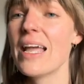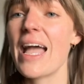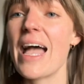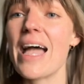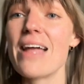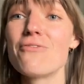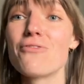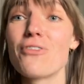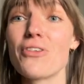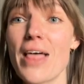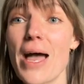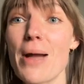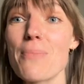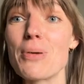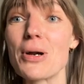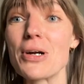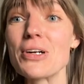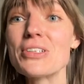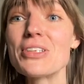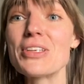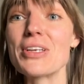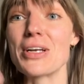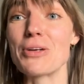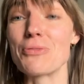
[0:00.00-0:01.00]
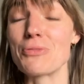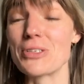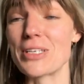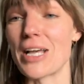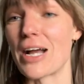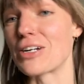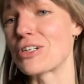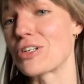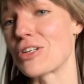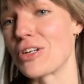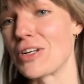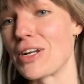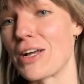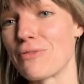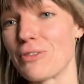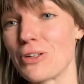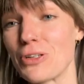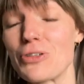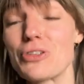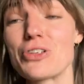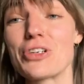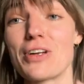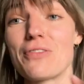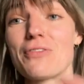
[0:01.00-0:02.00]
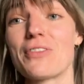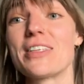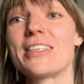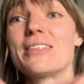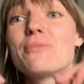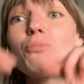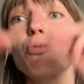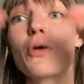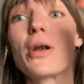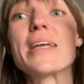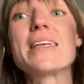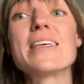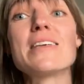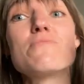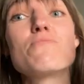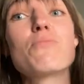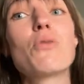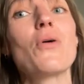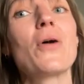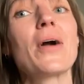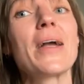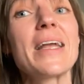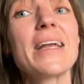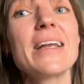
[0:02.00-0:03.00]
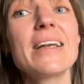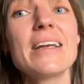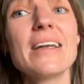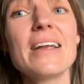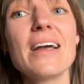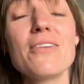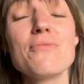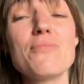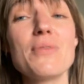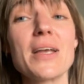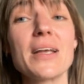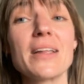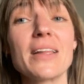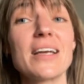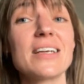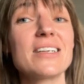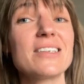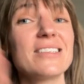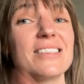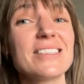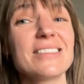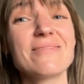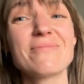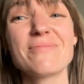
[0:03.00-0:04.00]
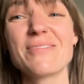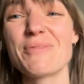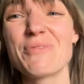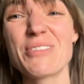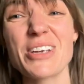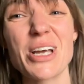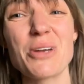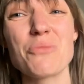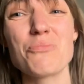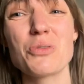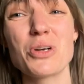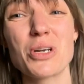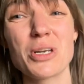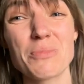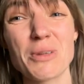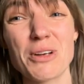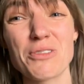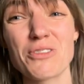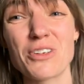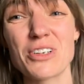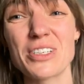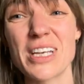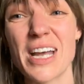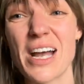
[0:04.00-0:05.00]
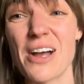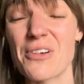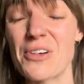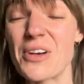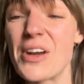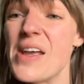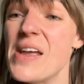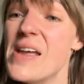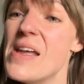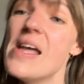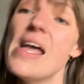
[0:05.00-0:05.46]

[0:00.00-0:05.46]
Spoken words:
And for that person, it was actually an evolution of this breaking point of being like, I'm done putting my foot down.